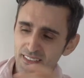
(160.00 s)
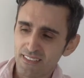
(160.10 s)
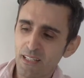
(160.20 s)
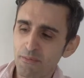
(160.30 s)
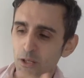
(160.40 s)

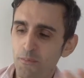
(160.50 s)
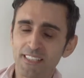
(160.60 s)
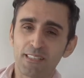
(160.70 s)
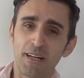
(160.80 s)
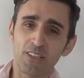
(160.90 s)
Some little
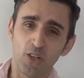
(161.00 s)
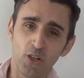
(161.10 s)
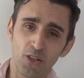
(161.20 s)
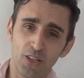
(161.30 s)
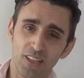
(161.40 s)
bits about the
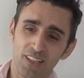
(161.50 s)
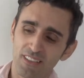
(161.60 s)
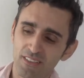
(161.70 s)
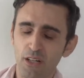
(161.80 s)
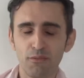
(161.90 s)
law.
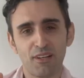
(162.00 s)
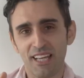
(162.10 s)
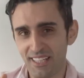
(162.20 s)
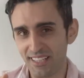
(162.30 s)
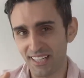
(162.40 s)
Don't
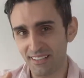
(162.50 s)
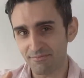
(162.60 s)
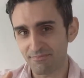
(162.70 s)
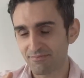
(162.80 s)
fly at night.